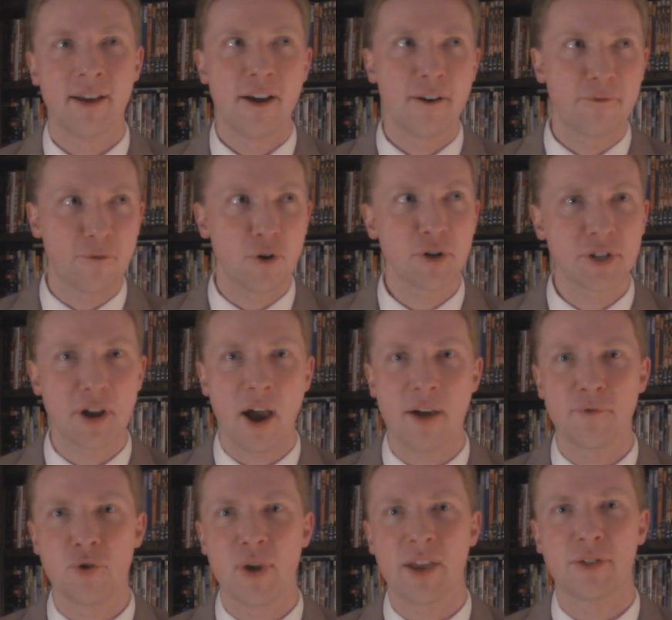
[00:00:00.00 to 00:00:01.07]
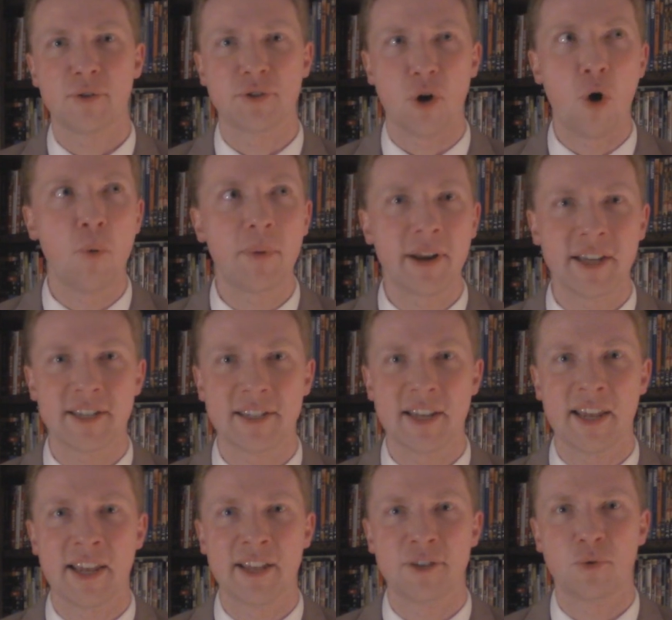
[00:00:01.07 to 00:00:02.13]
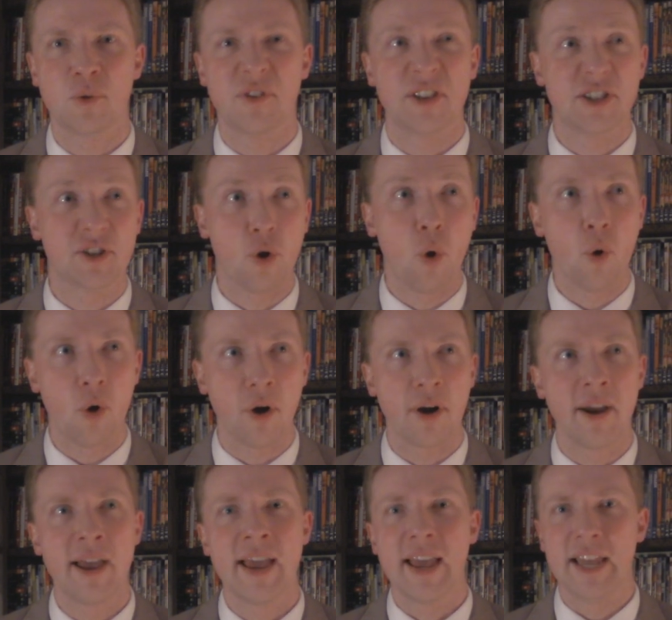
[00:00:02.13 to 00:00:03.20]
First off, you get those opening scenes where the score